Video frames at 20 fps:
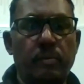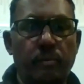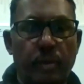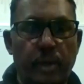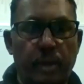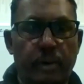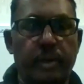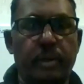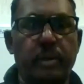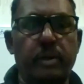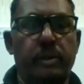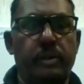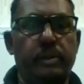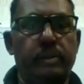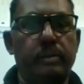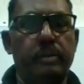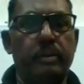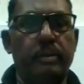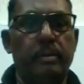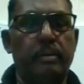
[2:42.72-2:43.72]
Very
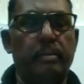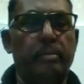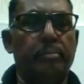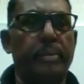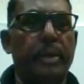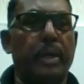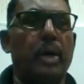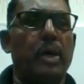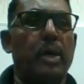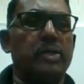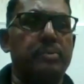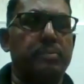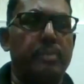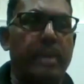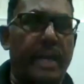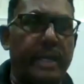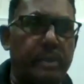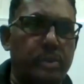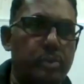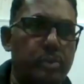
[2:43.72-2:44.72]
good. Because
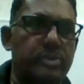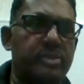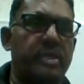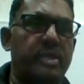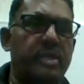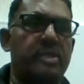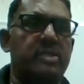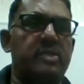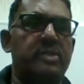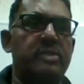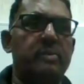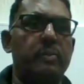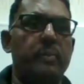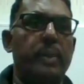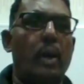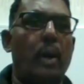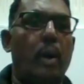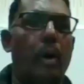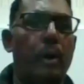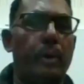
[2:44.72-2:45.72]
mitosis,
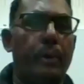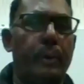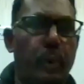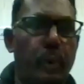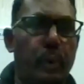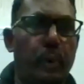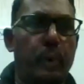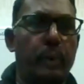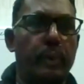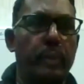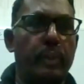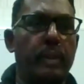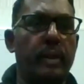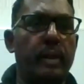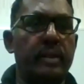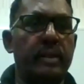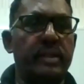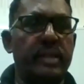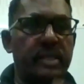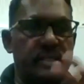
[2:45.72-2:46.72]
we all know.
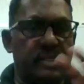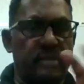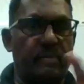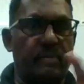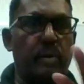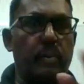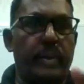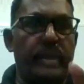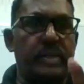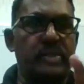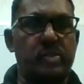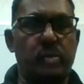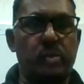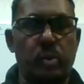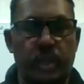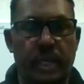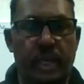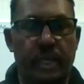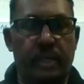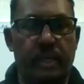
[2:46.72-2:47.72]
There are several ways to
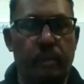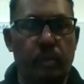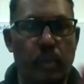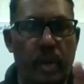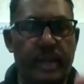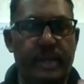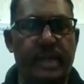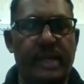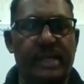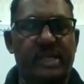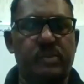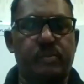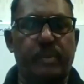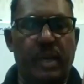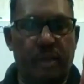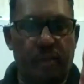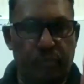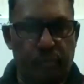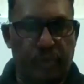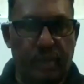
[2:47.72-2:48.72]
look at it. One
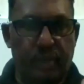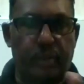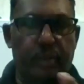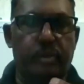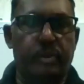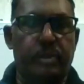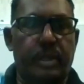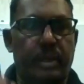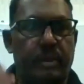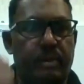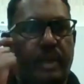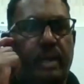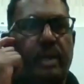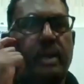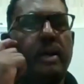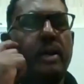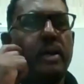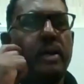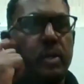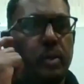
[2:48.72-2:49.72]
aspect, very good, Harry.
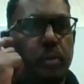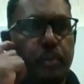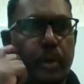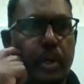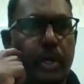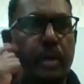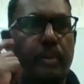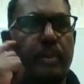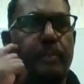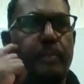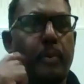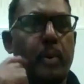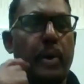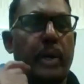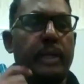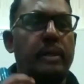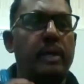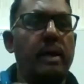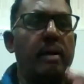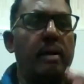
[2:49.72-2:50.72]
You brought up the
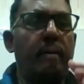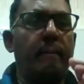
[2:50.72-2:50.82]
point.